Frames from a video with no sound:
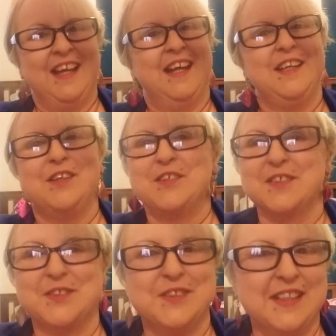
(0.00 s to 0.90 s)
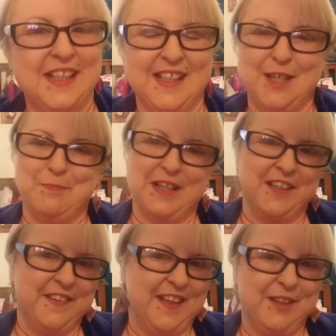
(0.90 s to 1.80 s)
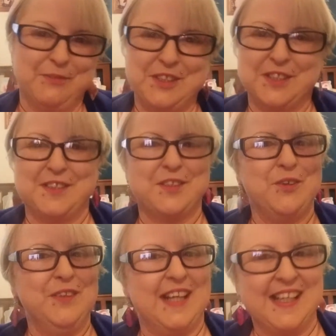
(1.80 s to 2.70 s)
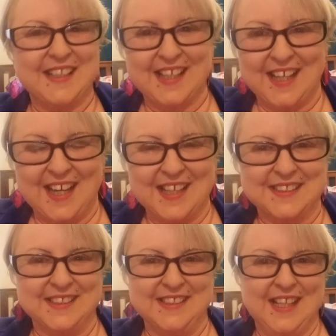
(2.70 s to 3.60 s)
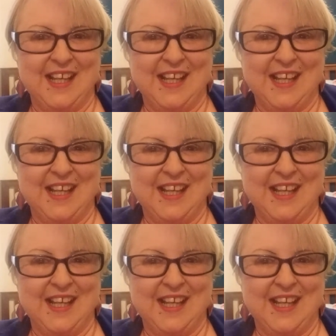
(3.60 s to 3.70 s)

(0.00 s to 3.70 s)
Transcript: you just couldn't get any better than that. It was just so light-hearted.